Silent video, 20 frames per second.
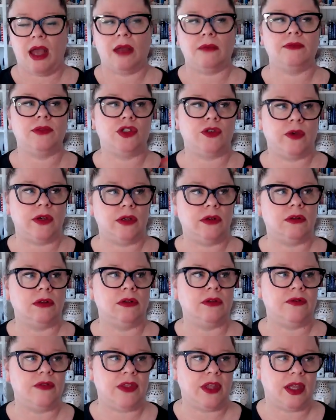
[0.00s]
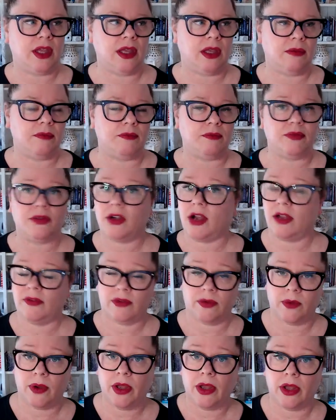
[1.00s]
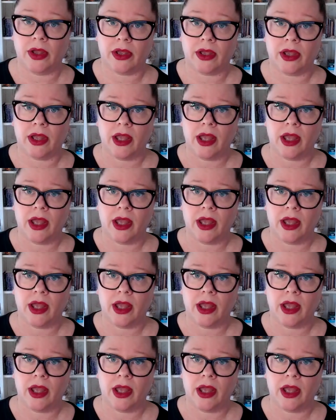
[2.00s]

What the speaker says: doing all of the private work.